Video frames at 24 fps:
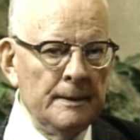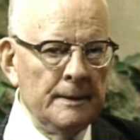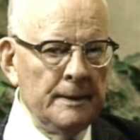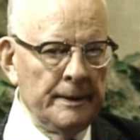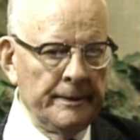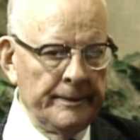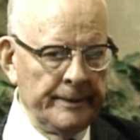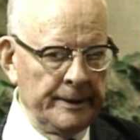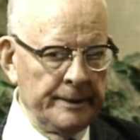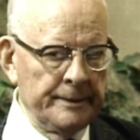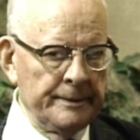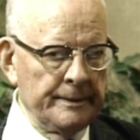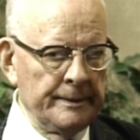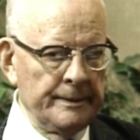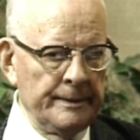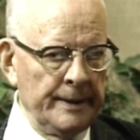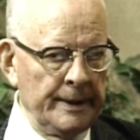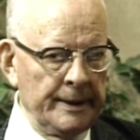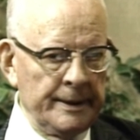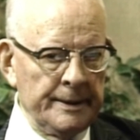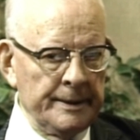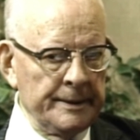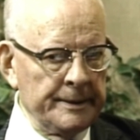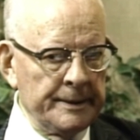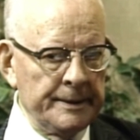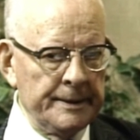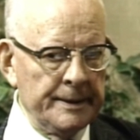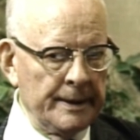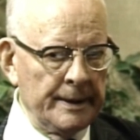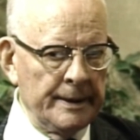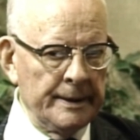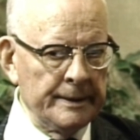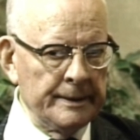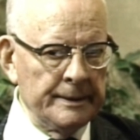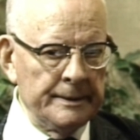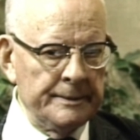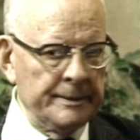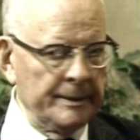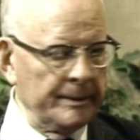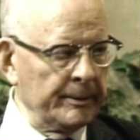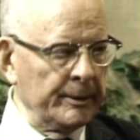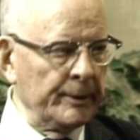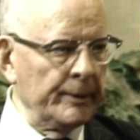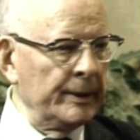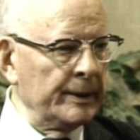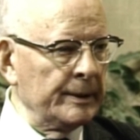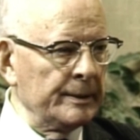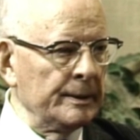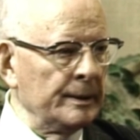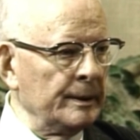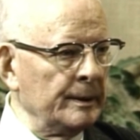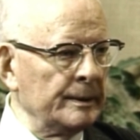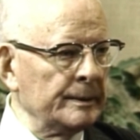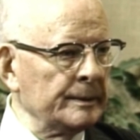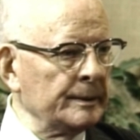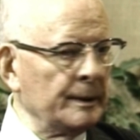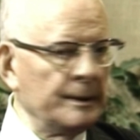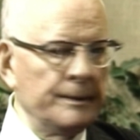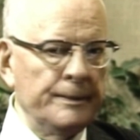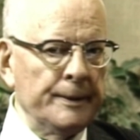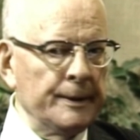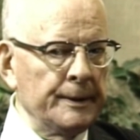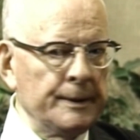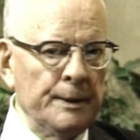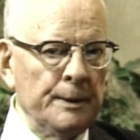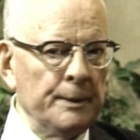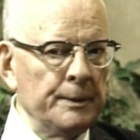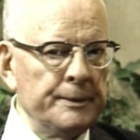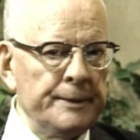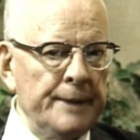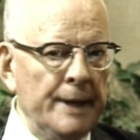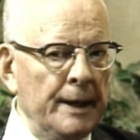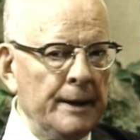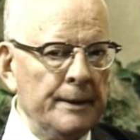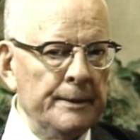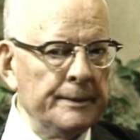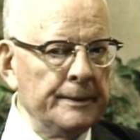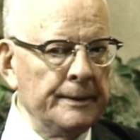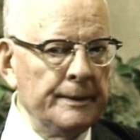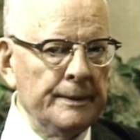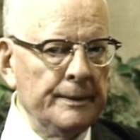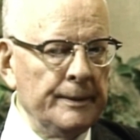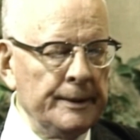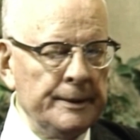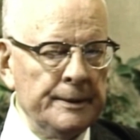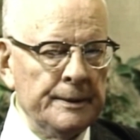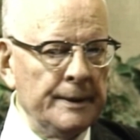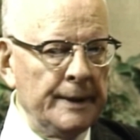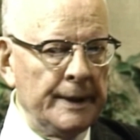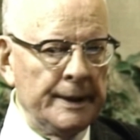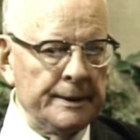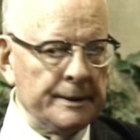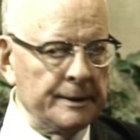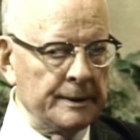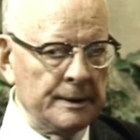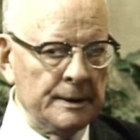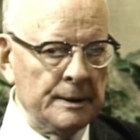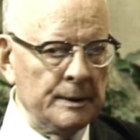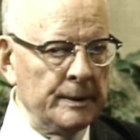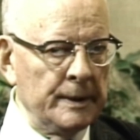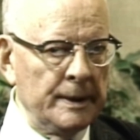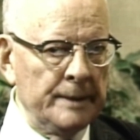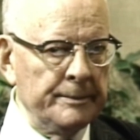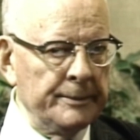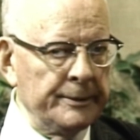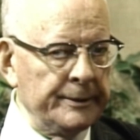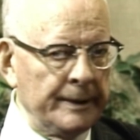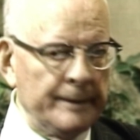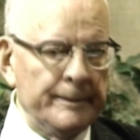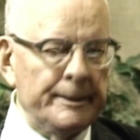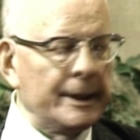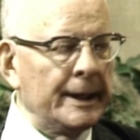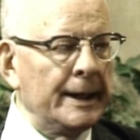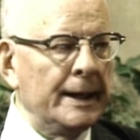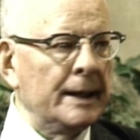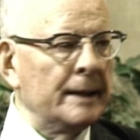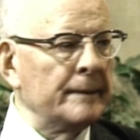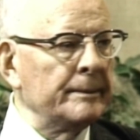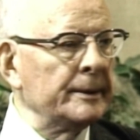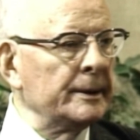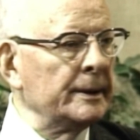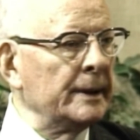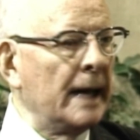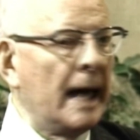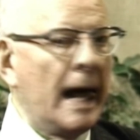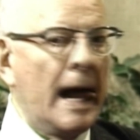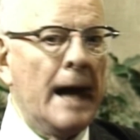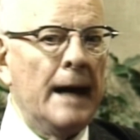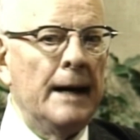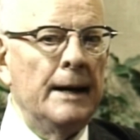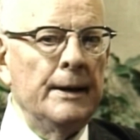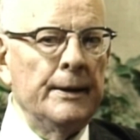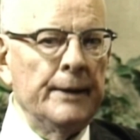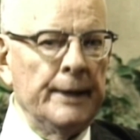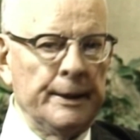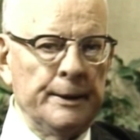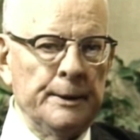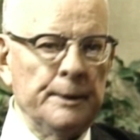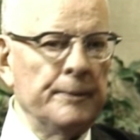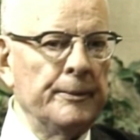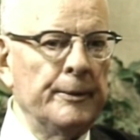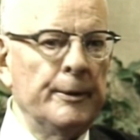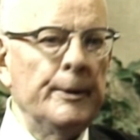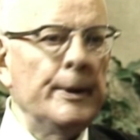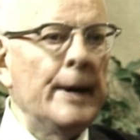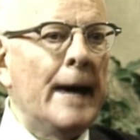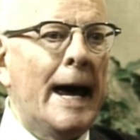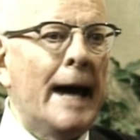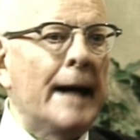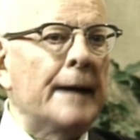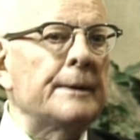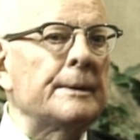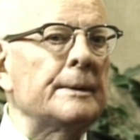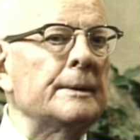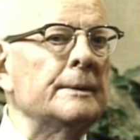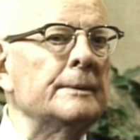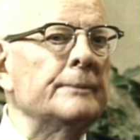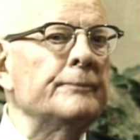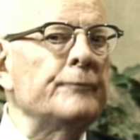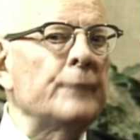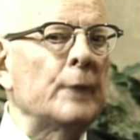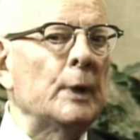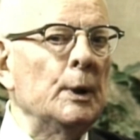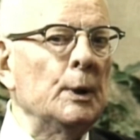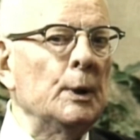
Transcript: If it isn't right on the target, something went wrong. Or if it goes down when you'd like it to go up, something happened. That overreaction,